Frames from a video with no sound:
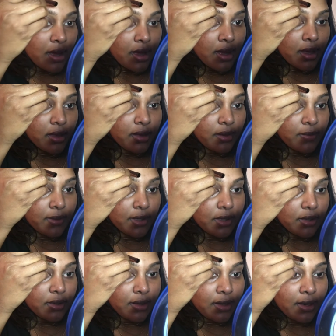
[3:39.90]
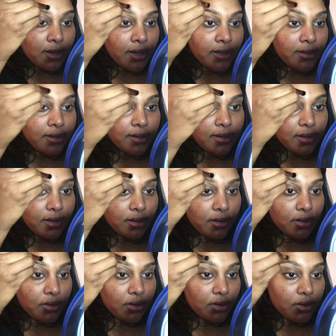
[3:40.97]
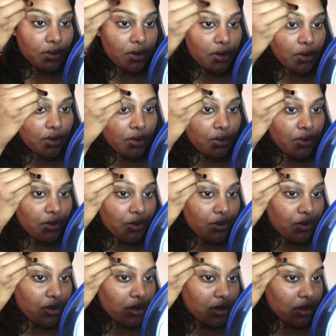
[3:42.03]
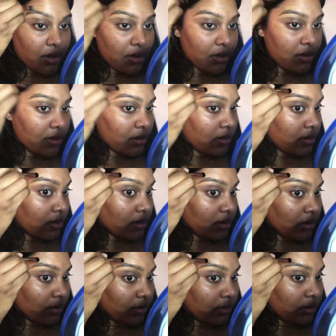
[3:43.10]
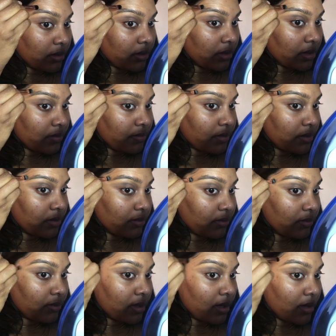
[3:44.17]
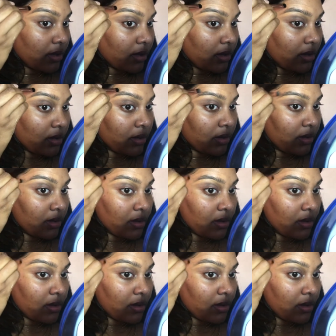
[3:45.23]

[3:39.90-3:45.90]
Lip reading: And then I'm gonna lightly go on top as well,